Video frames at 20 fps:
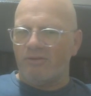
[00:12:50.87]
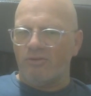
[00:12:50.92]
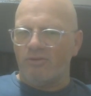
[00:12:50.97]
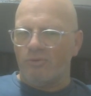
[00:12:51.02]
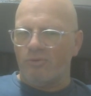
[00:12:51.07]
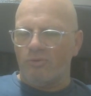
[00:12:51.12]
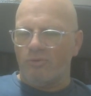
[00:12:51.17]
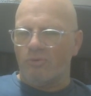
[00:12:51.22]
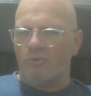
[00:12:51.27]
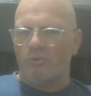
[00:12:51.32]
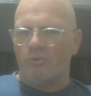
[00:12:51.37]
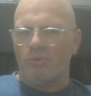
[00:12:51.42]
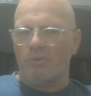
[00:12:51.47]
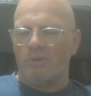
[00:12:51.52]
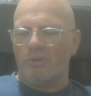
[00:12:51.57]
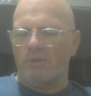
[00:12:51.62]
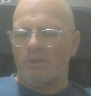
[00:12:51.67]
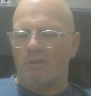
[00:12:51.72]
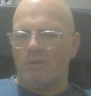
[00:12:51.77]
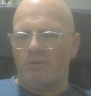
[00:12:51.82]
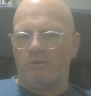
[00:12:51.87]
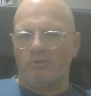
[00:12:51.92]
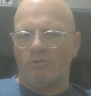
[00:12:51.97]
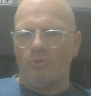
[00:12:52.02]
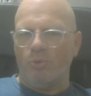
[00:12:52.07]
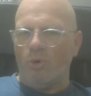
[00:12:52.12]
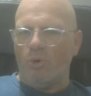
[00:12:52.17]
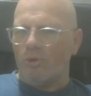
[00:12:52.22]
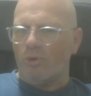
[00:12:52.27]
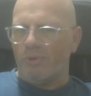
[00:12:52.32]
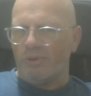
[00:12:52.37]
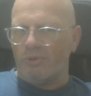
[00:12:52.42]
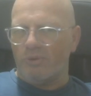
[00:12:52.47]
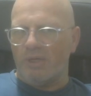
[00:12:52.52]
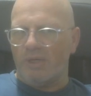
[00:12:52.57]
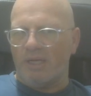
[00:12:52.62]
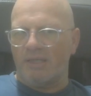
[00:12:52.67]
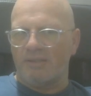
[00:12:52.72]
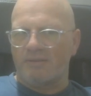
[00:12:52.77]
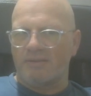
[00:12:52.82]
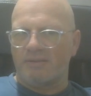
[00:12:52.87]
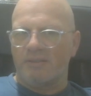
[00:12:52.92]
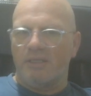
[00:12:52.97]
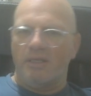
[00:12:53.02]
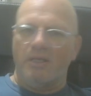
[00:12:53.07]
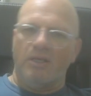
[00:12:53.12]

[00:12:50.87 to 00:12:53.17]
to work with you guys.